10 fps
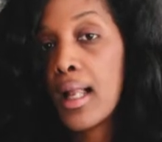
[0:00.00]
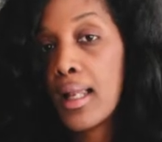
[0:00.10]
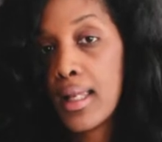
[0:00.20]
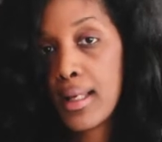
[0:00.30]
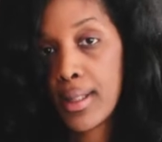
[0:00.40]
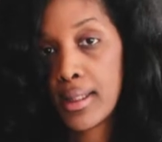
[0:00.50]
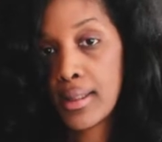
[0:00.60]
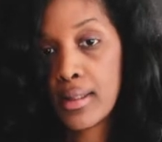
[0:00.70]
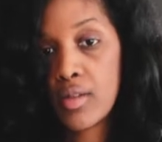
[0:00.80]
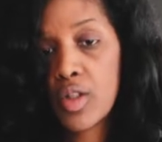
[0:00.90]
lemon.
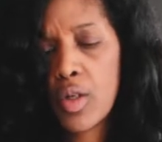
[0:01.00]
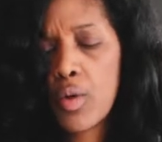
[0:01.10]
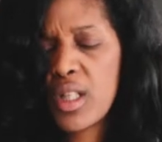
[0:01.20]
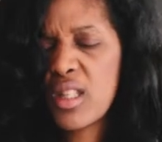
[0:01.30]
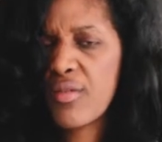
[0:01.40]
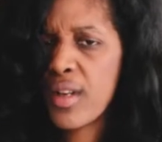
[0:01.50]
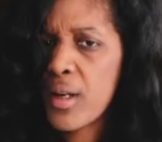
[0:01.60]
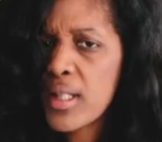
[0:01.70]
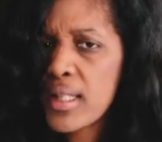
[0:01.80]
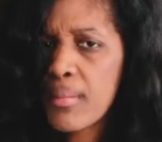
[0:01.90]
So it's
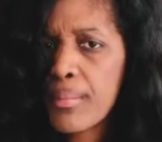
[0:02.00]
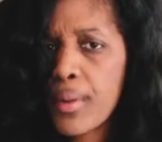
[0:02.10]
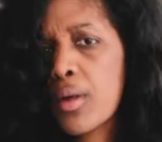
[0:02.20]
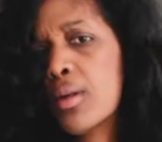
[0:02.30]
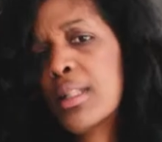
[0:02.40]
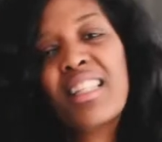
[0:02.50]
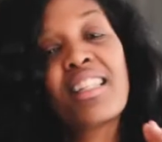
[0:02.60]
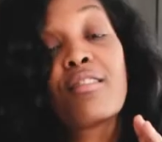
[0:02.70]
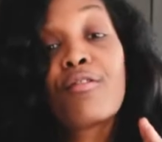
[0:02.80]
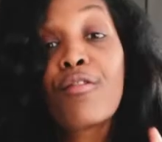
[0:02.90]
very simple,
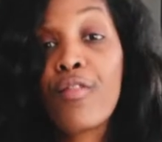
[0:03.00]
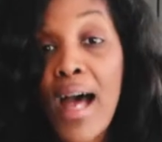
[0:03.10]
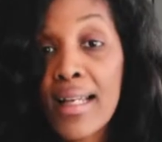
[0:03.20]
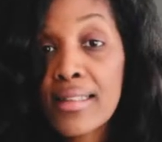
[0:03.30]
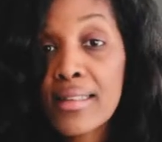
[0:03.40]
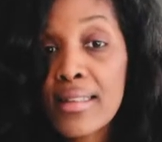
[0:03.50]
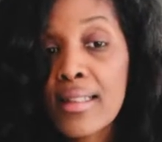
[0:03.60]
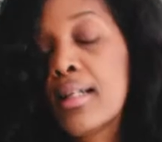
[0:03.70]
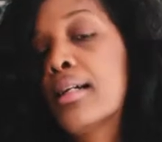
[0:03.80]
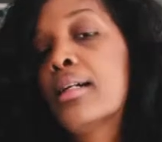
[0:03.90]
it's fast.
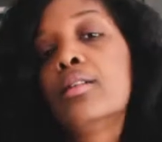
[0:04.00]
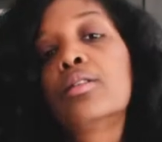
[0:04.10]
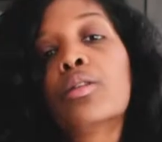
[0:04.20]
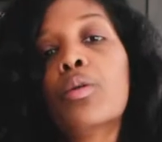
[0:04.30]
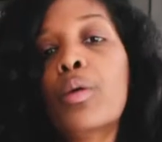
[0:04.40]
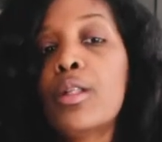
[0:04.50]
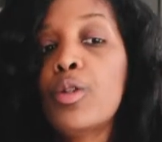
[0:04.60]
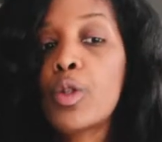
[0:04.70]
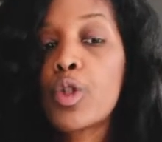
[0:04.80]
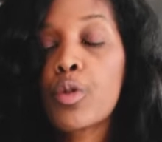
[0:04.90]
So when
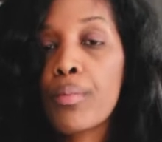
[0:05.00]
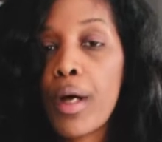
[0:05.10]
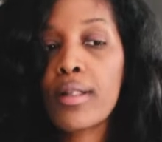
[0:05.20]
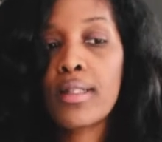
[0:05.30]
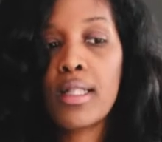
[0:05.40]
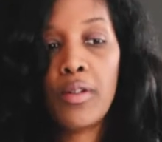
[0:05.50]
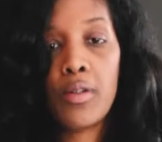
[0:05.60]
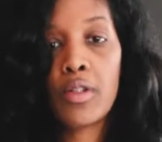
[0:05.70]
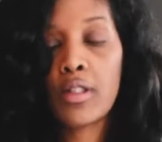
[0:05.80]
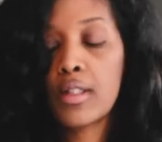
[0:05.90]
you too busy, you
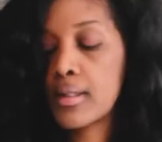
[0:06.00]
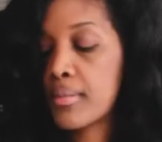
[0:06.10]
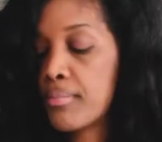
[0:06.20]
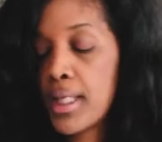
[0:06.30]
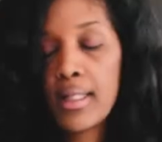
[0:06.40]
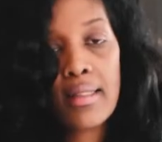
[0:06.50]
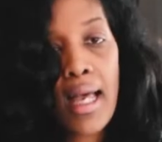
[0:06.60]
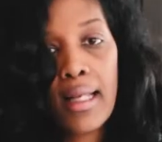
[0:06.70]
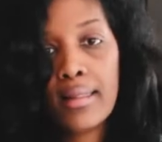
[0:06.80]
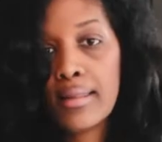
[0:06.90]
just mix
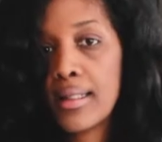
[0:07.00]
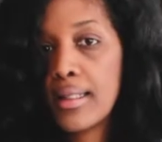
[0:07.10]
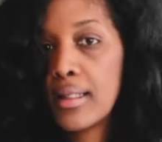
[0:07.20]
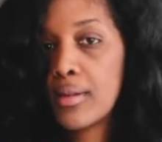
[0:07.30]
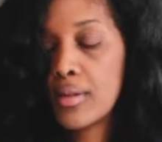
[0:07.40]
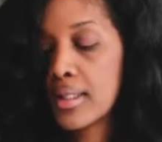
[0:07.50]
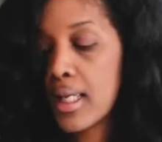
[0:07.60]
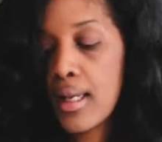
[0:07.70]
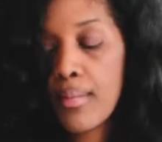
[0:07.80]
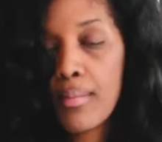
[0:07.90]
that in the
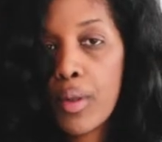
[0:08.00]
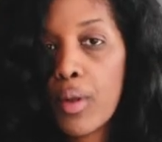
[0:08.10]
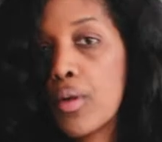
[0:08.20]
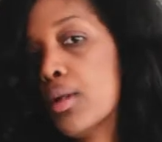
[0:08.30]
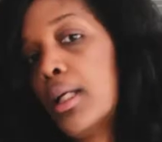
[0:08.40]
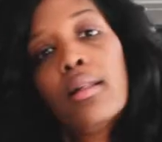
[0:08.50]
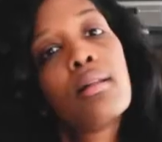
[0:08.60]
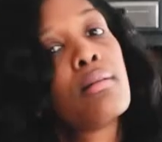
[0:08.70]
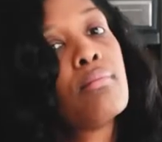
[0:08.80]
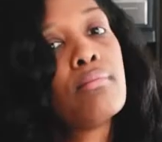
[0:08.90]
same bowl and
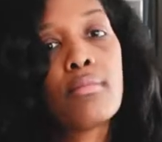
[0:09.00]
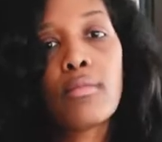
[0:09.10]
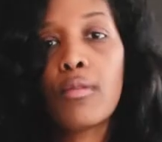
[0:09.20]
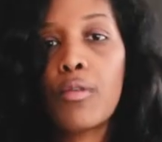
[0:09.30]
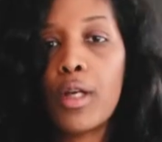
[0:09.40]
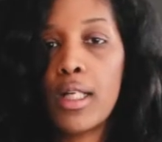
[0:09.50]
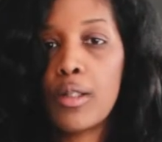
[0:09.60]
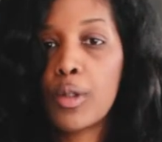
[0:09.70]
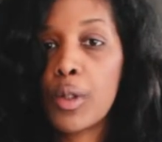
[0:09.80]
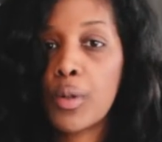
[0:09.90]
ready
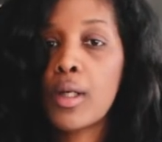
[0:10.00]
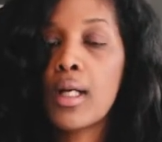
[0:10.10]
to go.